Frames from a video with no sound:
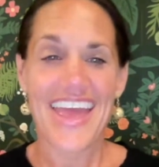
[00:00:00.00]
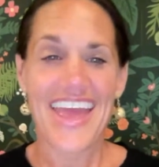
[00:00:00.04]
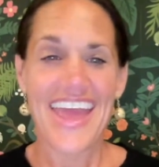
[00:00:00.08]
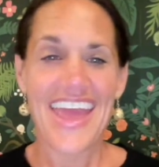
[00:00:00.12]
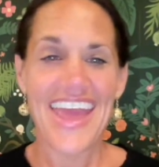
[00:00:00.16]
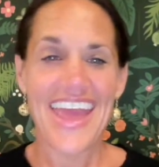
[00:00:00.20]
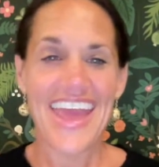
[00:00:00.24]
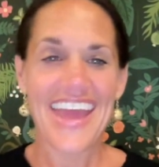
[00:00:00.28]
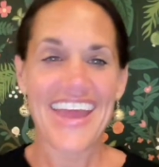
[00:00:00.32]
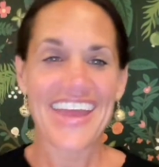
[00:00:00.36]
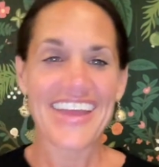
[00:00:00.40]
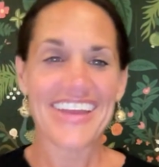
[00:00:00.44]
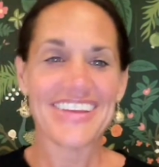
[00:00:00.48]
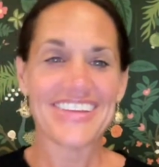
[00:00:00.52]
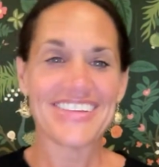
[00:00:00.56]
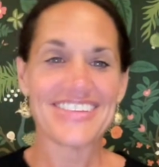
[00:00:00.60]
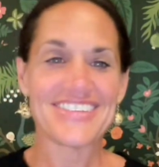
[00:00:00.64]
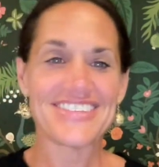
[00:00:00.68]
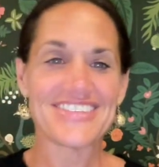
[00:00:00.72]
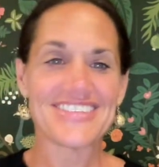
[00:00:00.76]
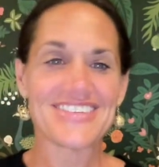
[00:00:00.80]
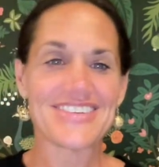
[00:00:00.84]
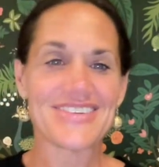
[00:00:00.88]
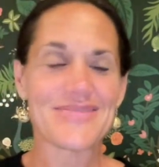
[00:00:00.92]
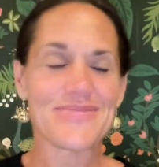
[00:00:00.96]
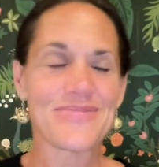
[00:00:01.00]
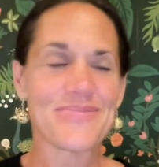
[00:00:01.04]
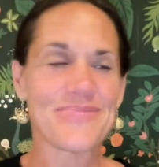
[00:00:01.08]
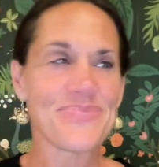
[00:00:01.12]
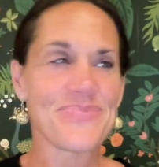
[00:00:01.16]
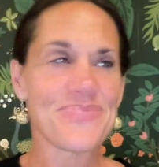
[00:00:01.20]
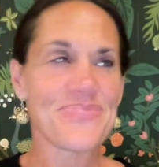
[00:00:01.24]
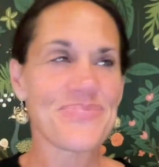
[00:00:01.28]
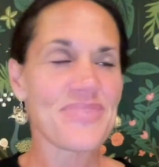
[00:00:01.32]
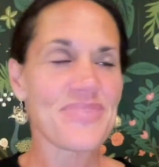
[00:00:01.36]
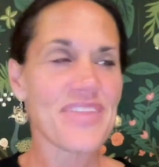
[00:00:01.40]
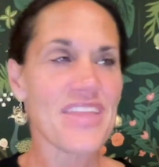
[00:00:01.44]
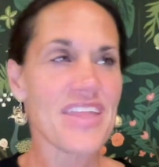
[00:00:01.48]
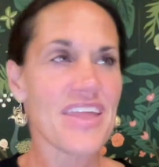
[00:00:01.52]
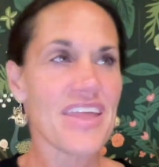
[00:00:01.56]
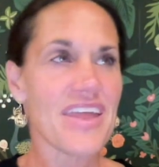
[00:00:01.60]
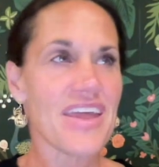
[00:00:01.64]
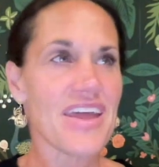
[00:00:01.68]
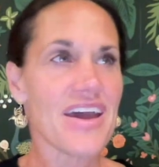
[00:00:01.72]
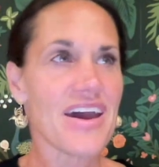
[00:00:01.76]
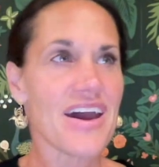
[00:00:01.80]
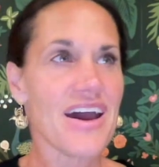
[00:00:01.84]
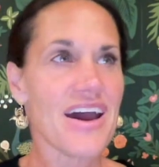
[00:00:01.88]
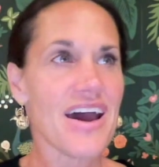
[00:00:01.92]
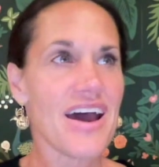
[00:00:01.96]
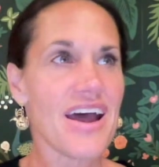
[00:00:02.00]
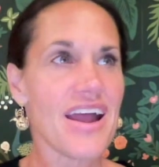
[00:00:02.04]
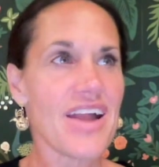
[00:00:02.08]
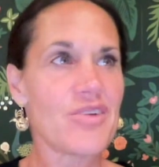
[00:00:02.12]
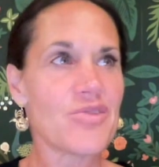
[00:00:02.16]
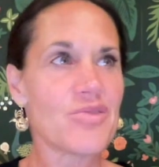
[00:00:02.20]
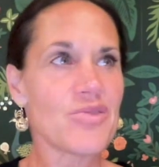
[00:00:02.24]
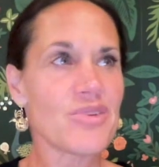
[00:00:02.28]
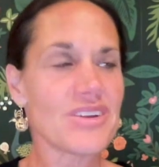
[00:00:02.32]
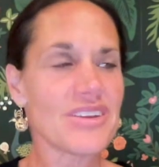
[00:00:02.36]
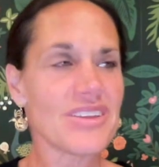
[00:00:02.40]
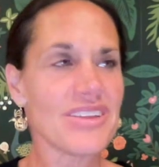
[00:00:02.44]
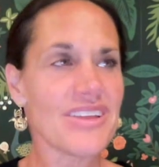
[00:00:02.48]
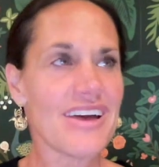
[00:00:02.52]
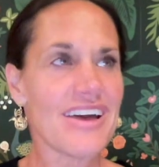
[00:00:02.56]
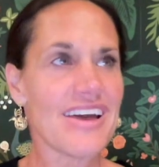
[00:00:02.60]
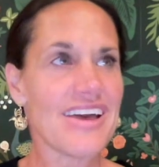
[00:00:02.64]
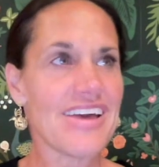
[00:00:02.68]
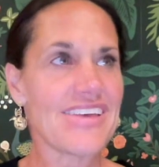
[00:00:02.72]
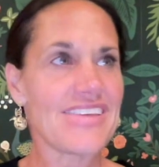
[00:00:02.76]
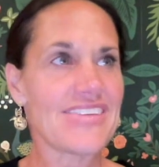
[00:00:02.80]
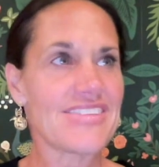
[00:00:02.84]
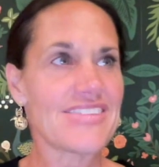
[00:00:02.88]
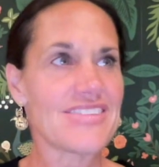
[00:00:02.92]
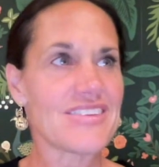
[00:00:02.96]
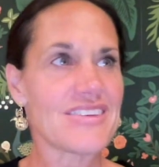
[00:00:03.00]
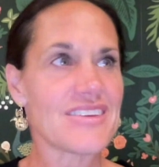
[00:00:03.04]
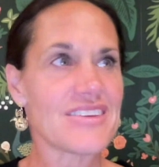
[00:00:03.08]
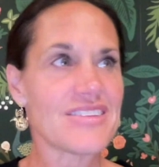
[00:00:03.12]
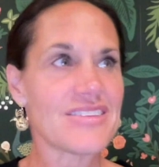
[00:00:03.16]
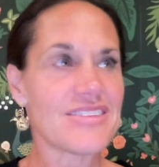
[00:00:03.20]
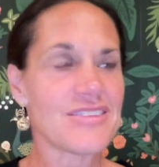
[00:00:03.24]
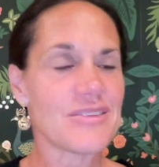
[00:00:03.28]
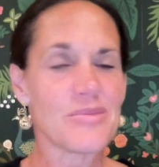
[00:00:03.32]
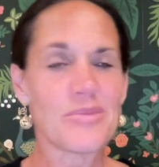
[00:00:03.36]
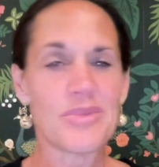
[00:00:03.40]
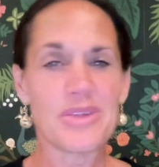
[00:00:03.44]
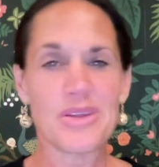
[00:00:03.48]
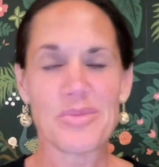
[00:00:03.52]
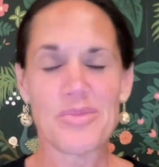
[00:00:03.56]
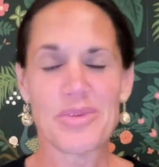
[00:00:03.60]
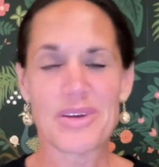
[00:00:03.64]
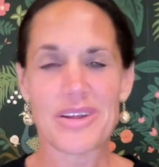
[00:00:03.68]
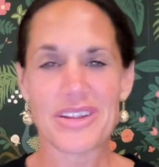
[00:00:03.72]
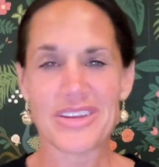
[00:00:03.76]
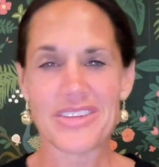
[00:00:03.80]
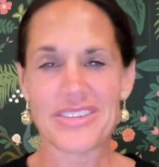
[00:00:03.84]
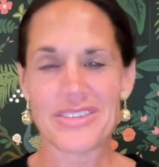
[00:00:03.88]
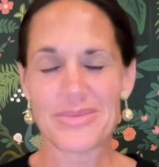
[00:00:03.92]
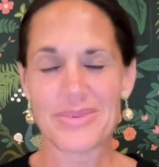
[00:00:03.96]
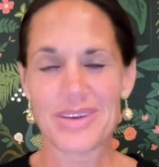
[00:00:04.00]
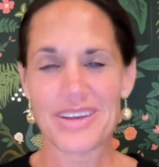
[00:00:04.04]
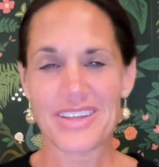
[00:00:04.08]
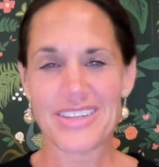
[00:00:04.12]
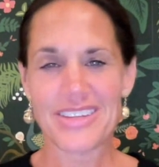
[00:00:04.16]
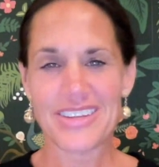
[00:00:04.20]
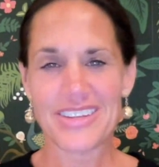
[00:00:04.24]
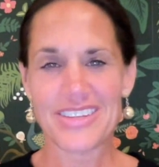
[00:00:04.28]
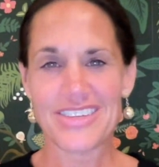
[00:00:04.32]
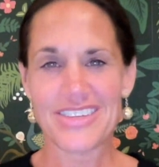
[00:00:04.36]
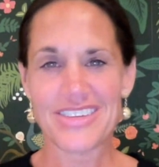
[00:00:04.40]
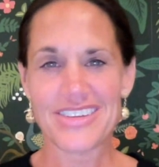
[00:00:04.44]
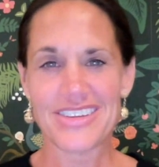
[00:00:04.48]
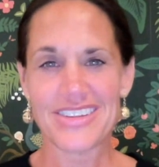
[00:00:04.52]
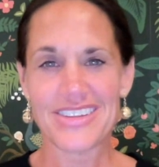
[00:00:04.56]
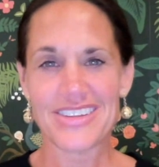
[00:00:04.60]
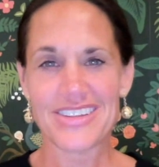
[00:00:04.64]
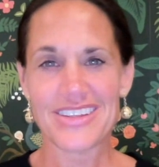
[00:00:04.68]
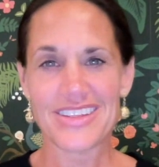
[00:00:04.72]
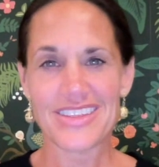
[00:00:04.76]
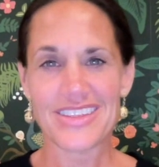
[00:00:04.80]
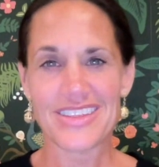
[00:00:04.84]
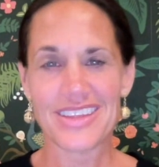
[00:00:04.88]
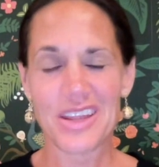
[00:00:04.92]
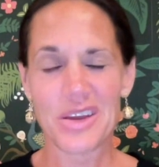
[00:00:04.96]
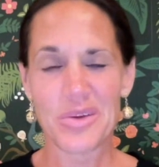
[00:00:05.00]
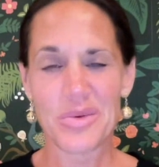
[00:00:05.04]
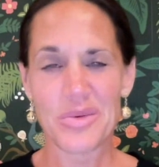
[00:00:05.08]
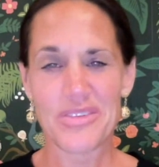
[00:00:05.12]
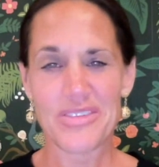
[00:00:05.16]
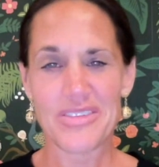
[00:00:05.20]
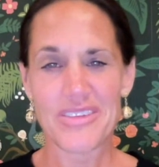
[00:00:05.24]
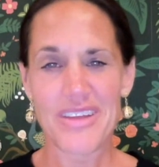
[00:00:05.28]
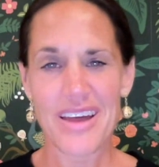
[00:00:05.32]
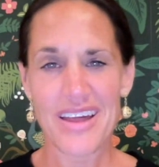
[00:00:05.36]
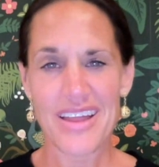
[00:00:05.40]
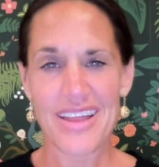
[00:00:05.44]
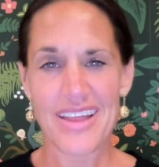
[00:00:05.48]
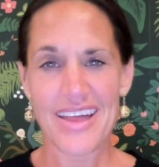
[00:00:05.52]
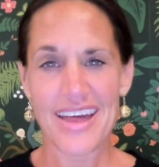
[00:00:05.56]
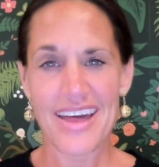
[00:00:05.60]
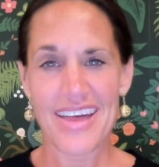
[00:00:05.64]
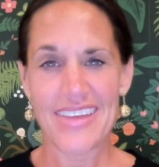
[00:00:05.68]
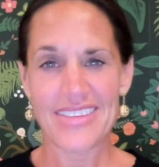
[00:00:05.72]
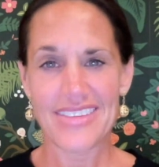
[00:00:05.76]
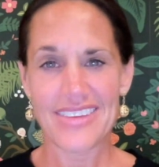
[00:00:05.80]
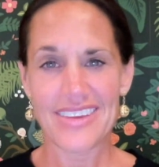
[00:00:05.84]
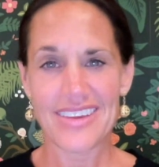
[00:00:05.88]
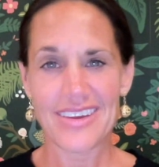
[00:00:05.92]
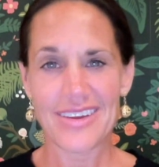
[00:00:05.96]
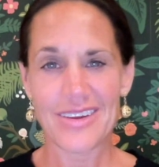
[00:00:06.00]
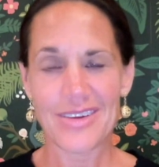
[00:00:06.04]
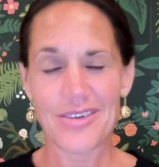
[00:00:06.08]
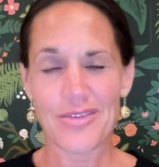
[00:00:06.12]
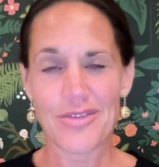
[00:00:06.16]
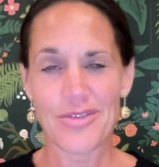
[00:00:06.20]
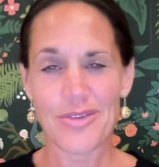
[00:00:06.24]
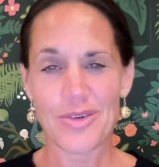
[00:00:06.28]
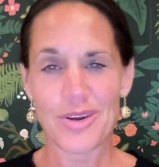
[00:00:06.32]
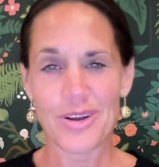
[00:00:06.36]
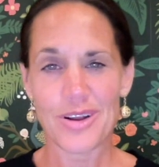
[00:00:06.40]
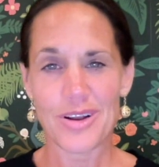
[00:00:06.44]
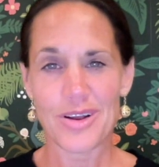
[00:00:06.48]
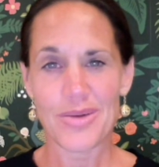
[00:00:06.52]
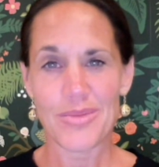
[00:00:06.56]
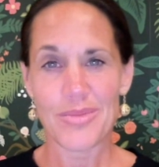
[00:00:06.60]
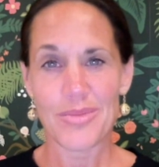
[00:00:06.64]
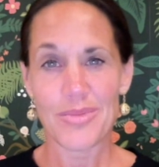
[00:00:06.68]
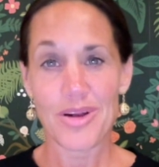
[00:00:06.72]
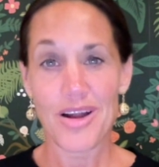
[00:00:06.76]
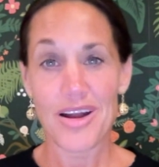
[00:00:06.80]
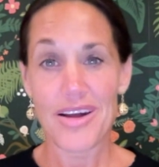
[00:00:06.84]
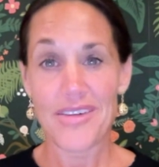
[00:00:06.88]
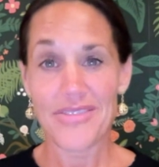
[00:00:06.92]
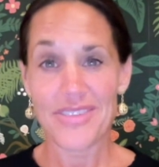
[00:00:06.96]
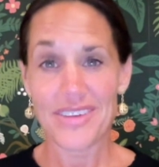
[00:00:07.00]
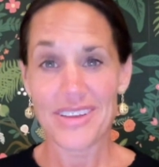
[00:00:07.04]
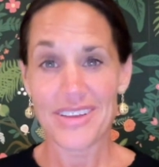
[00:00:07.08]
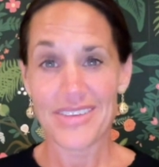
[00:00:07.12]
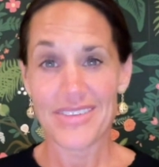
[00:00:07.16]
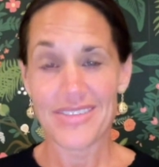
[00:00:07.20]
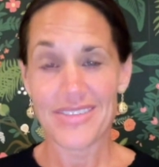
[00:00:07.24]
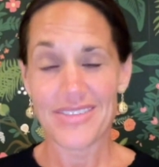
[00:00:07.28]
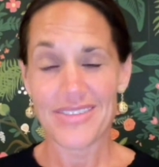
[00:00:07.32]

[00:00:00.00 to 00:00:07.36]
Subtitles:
And I realized, and somebody brought it to my attention, that I was not asking for profit.